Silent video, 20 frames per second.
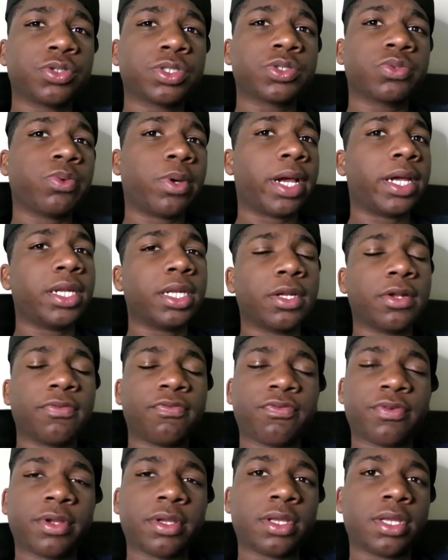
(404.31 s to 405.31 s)
it's right in
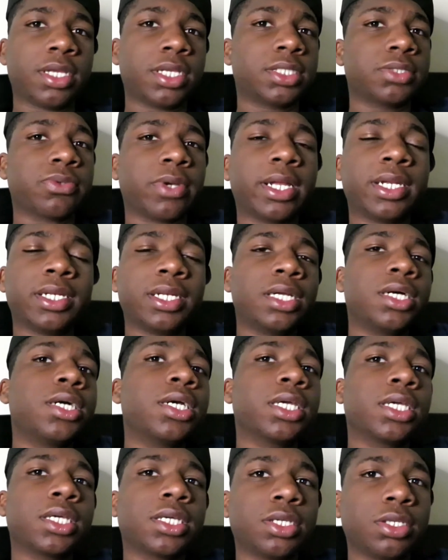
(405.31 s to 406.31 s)
the link,